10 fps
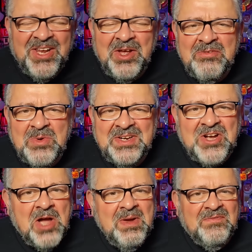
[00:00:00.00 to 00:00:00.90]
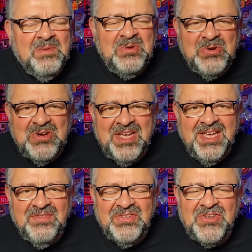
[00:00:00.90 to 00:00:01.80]
Hello everyone, Carmine from New York
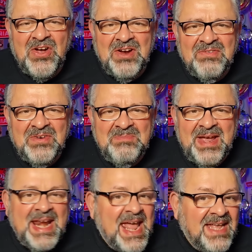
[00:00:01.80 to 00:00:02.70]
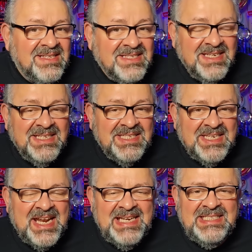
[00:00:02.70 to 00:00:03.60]
here, photographer in Manhattan since
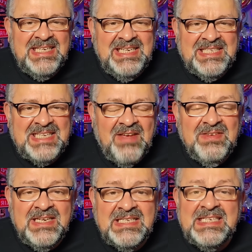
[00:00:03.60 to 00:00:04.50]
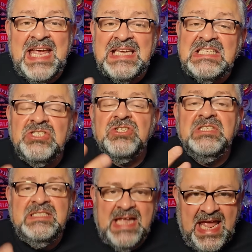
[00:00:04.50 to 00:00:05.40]
the nineteen seventies.
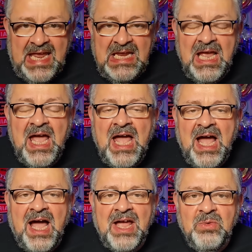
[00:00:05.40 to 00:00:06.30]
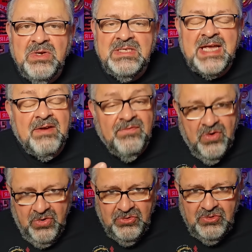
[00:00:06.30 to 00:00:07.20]
Yesterday, I was at a
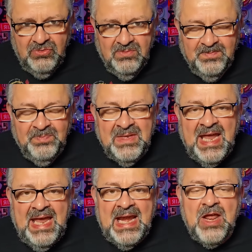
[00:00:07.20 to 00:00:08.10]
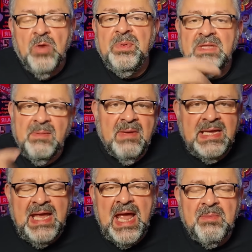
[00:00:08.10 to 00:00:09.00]
photo shoot and I opened up
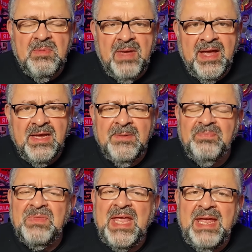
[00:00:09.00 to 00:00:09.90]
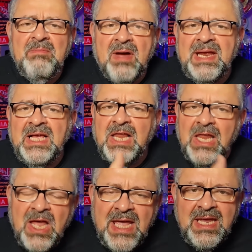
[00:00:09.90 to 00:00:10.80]
my camera bag and my
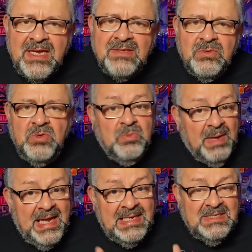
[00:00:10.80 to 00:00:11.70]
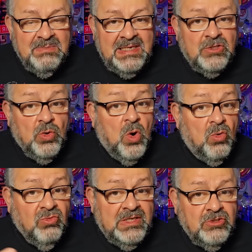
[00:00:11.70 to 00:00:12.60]
client, who pays me to
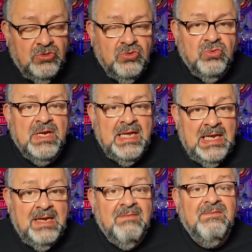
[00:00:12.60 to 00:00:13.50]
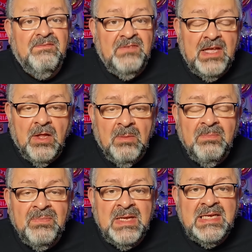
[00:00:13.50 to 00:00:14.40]
only shoot in
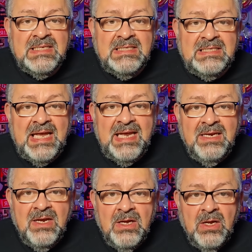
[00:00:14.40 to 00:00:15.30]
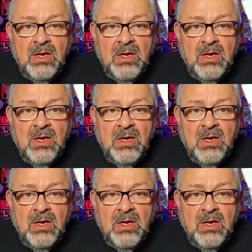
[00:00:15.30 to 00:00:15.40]
film, said,